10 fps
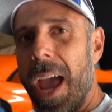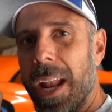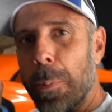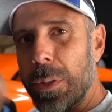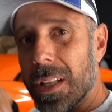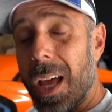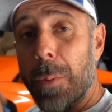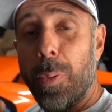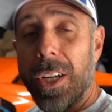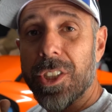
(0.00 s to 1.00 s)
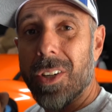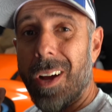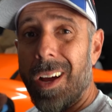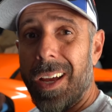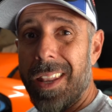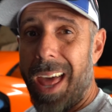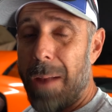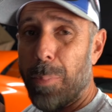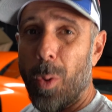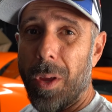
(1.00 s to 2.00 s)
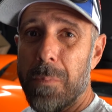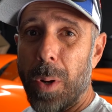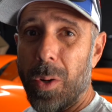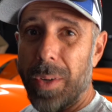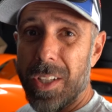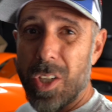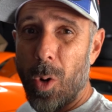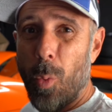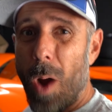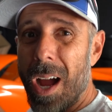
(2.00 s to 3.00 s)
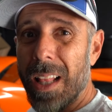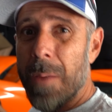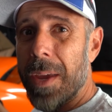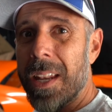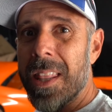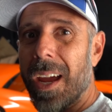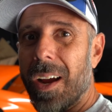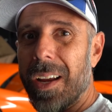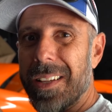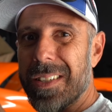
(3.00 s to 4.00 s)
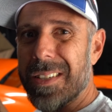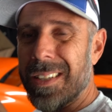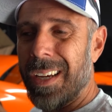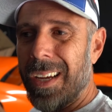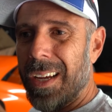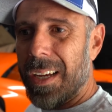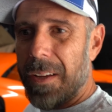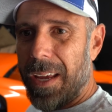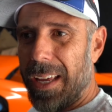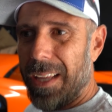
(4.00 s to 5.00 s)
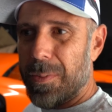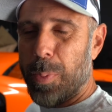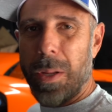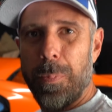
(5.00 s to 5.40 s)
and it puts a lot of pressure on that broken bone. And so while I'm in there, it's pretty